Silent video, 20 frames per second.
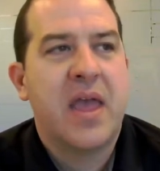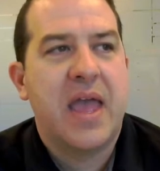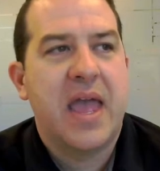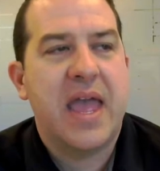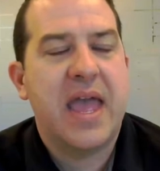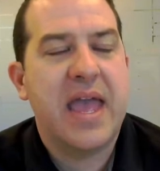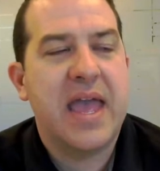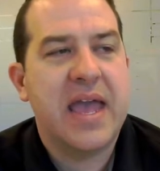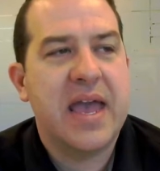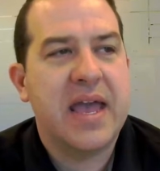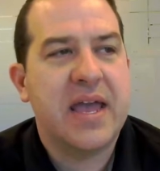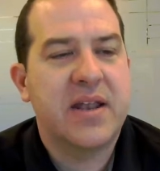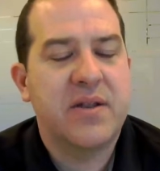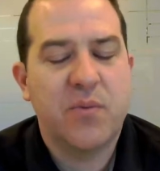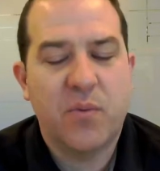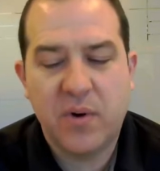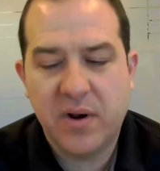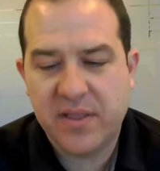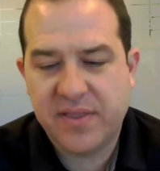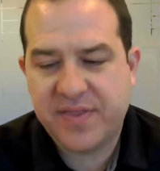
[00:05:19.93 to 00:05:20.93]

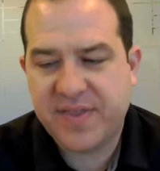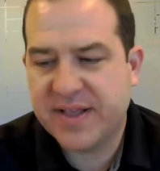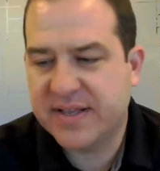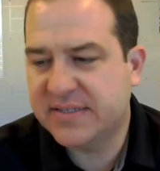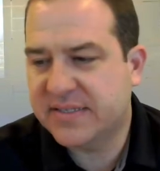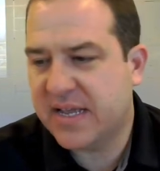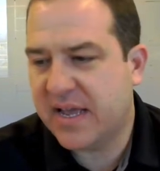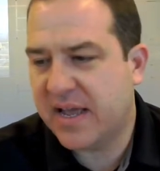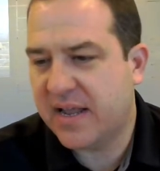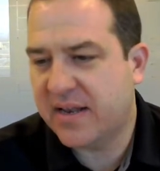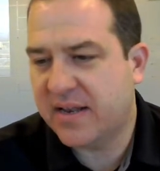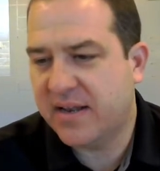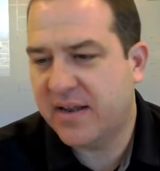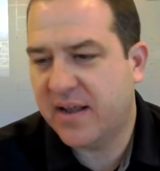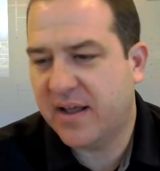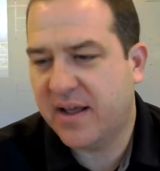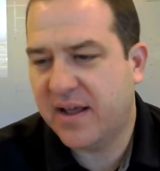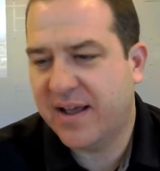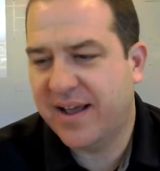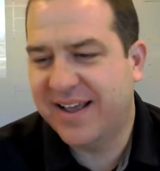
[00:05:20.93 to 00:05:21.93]
And one of the things that
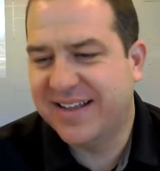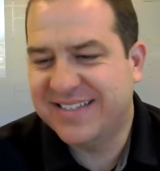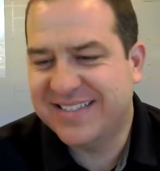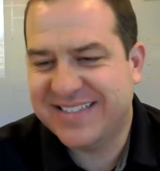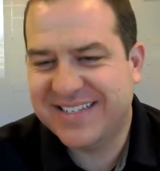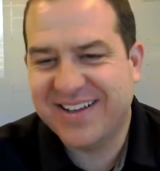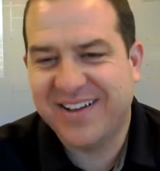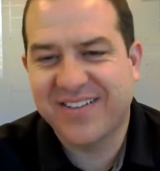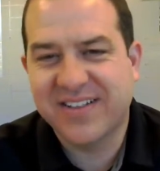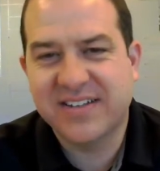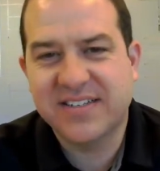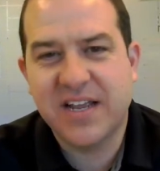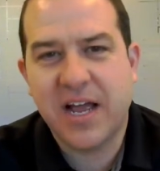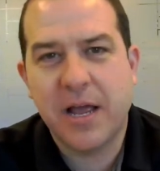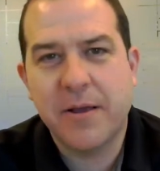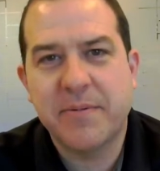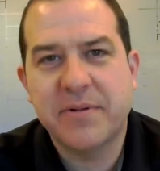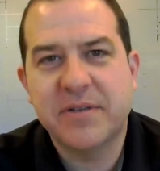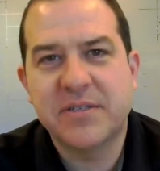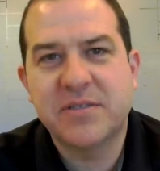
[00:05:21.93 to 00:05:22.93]
I see all the
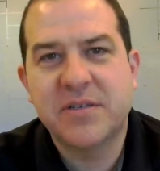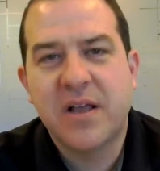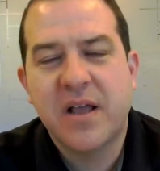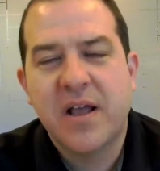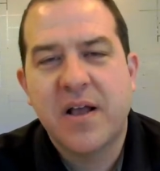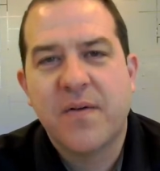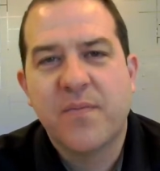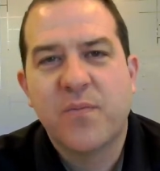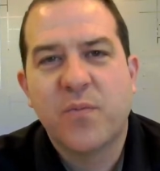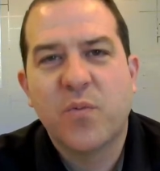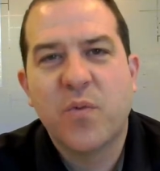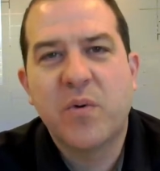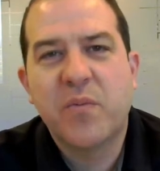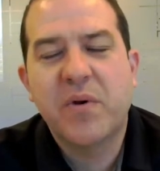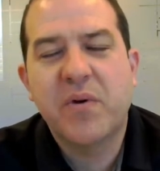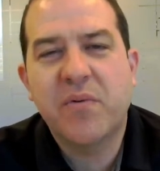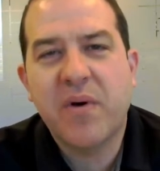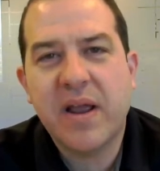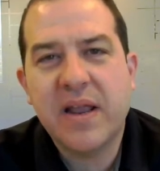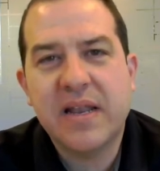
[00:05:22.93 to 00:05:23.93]
time is when
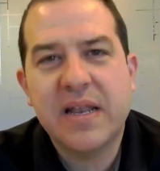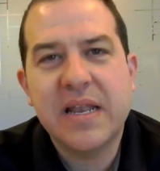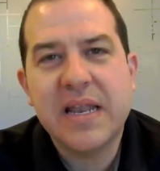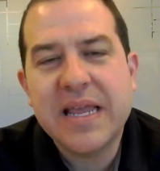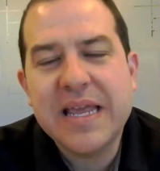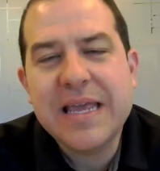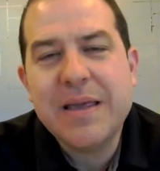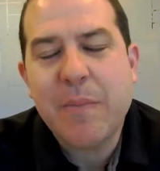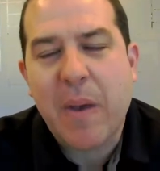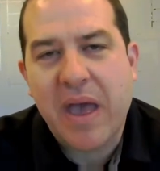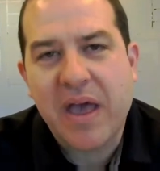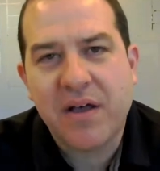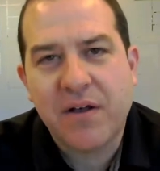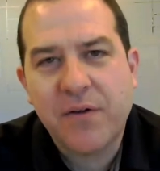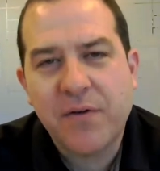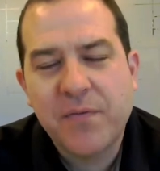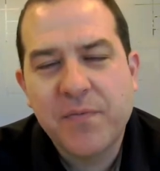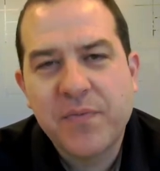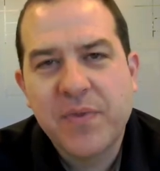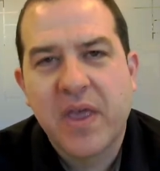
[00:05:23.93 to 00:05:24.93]
we write an
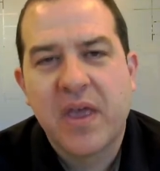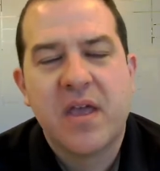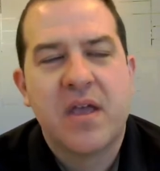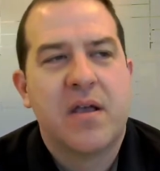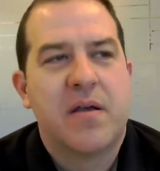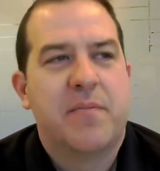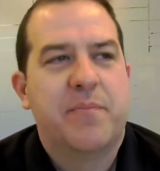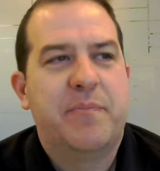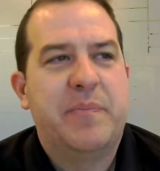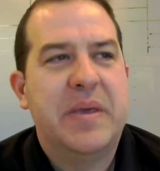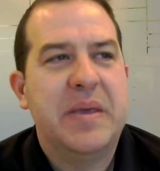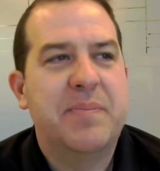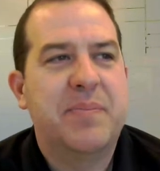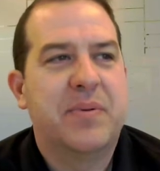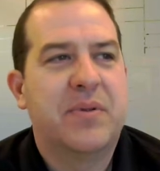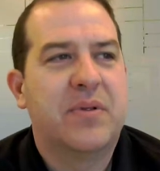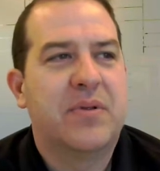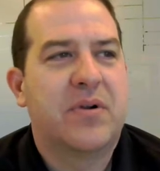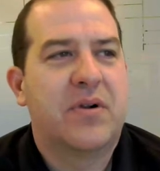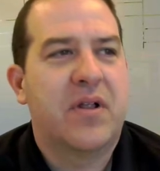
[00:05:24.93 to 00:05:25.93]
email,
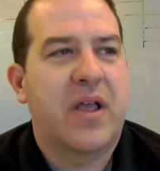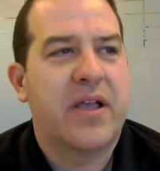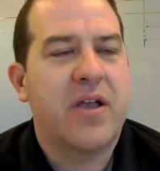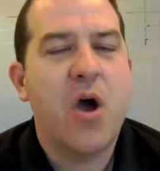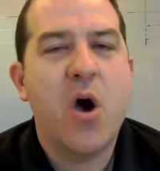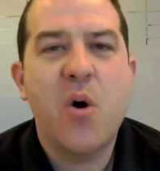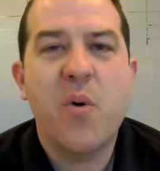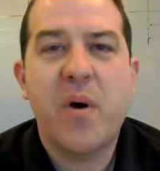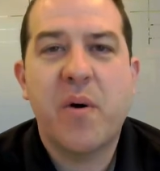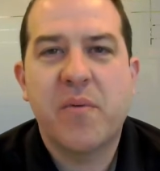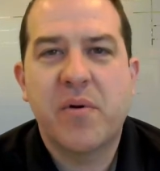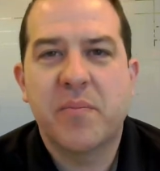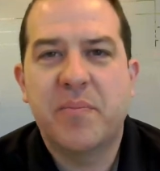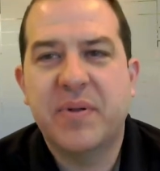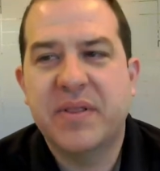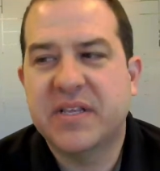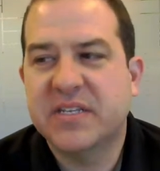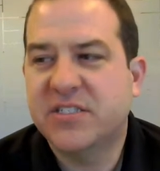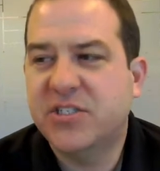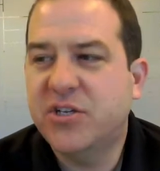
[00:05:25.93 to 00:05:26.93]
people are like, oh, I want to
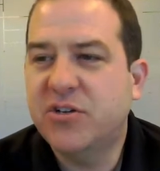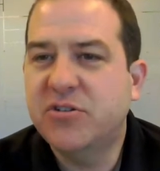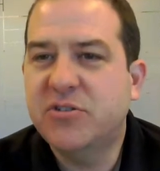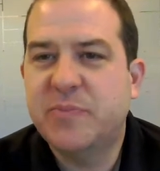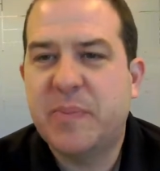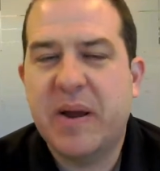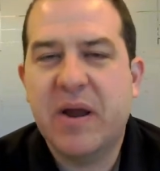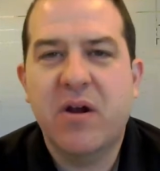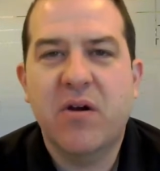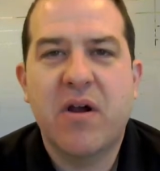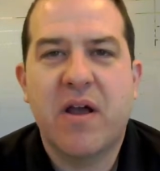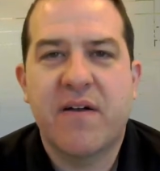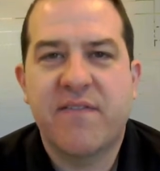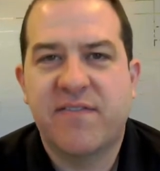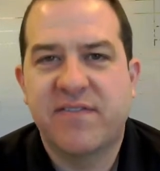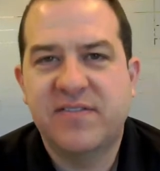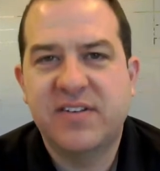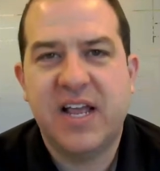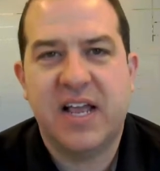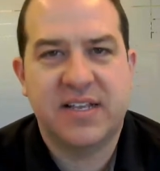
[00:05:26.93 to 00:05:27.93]
put this huge paragraph
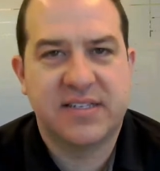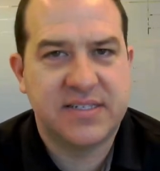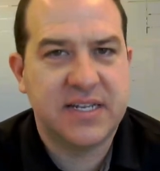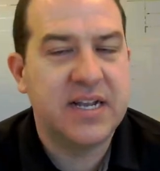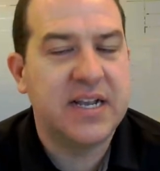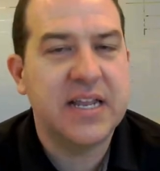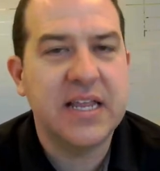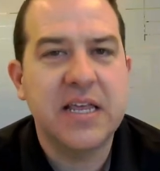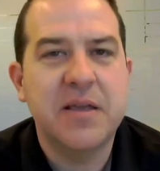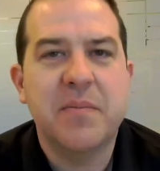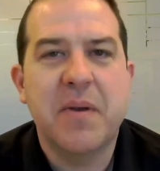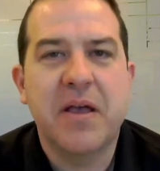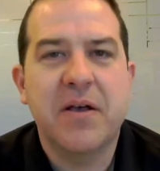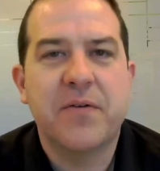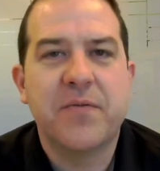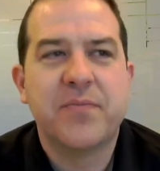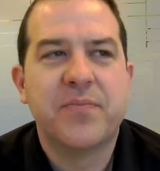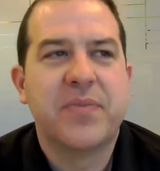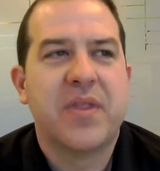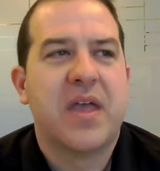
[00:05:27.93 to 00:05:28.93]
of text in an email.
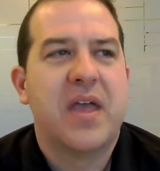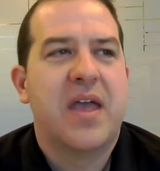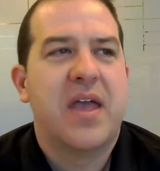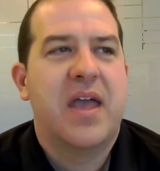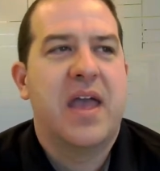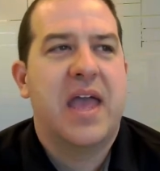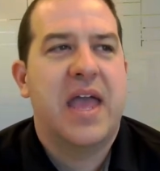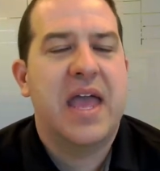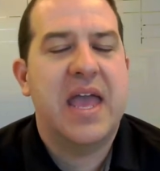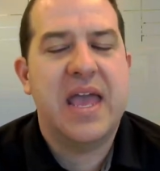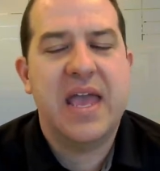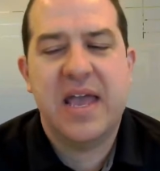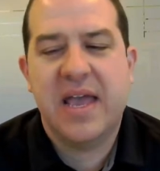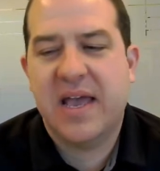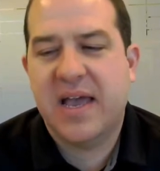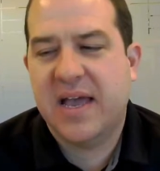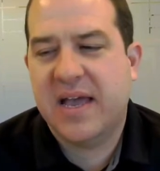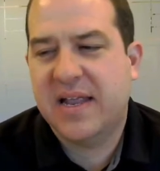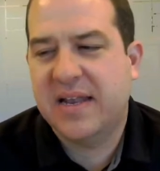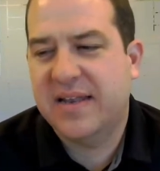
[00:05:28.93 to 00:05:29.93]

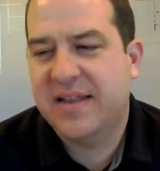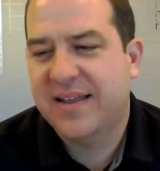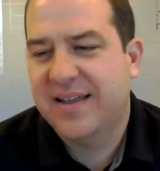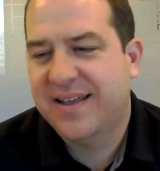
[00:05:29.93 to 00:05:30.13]
And